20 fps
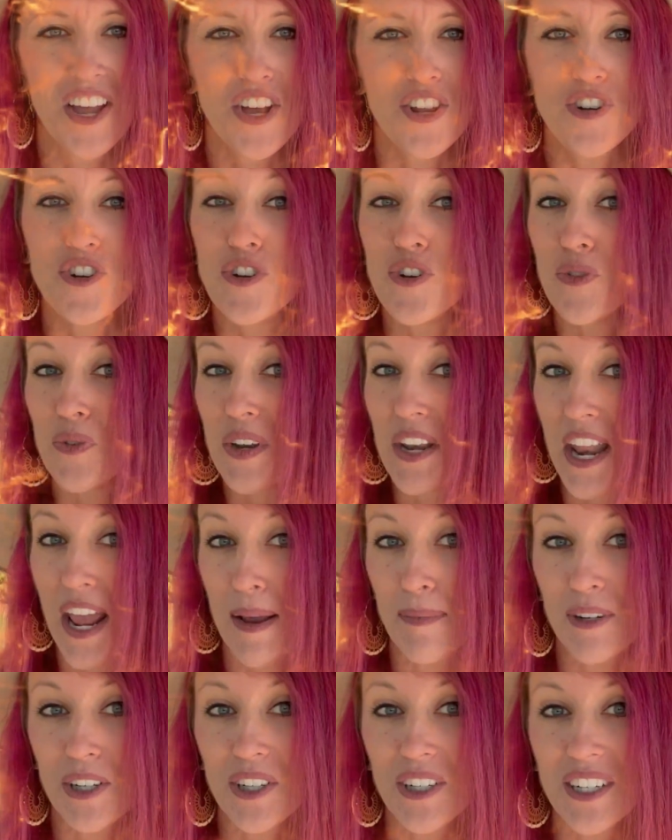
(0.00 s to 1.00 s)
new
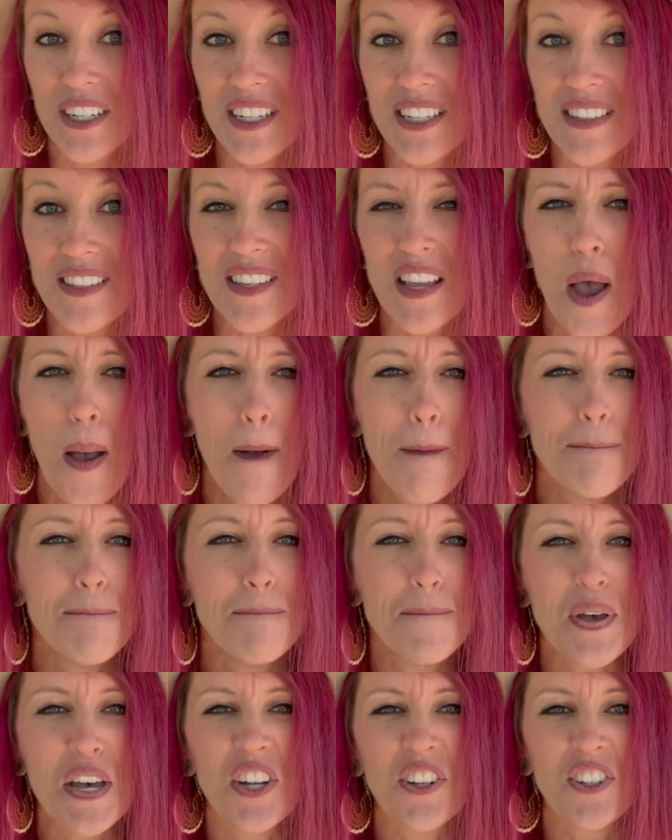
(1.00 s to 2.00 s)
neighborhoods,
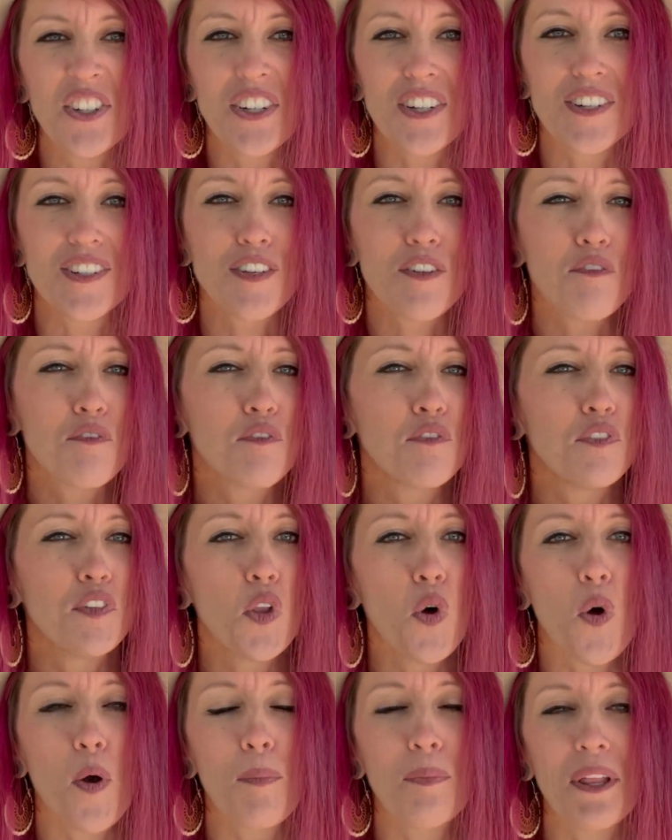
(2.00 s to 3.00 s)
builders,
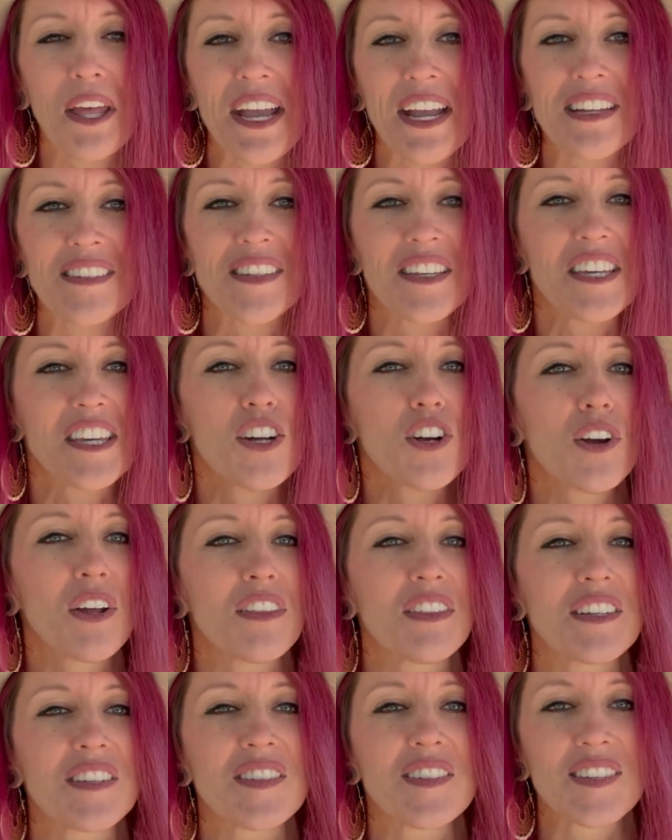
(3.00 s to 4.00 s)
floor plans here
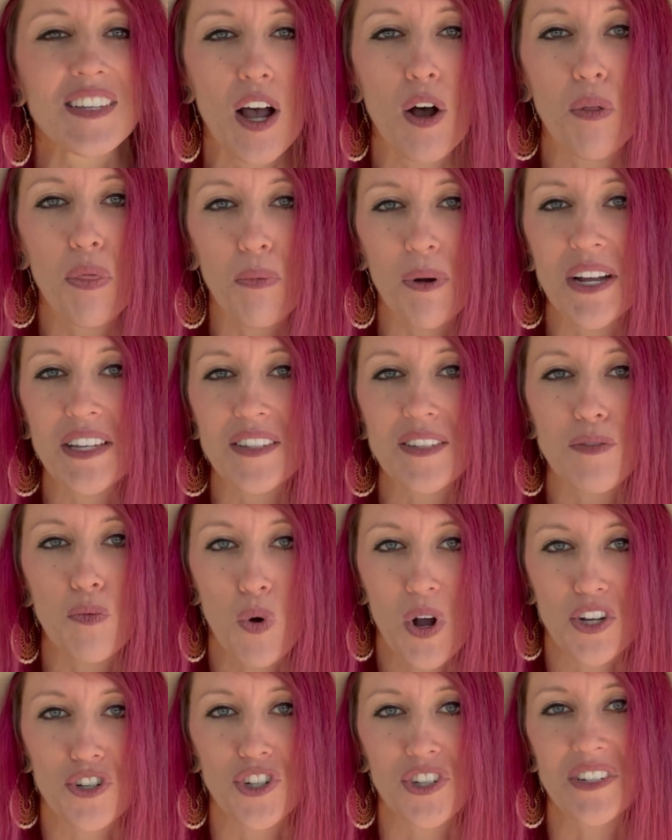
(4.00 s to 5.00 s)
in the Southwest
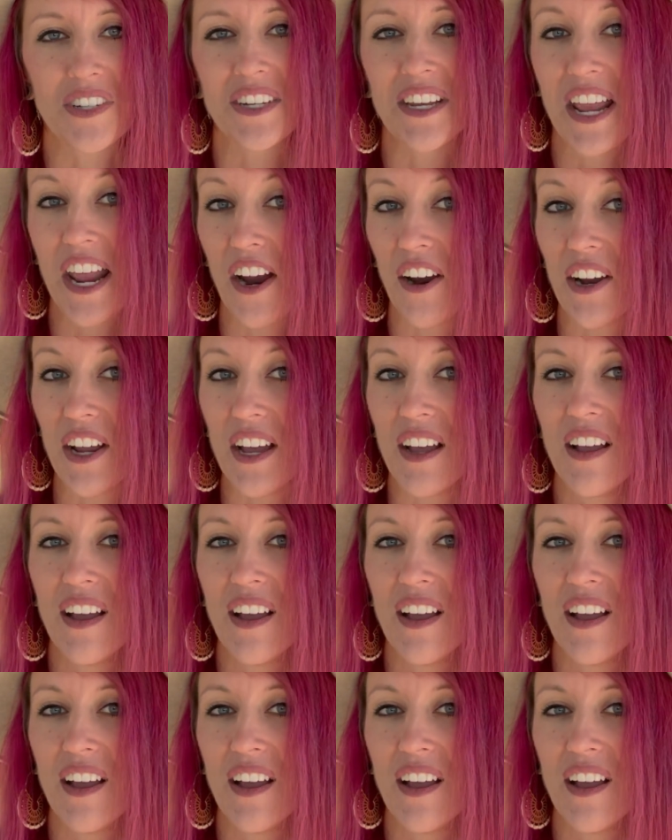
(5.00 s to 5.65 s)
Washington area.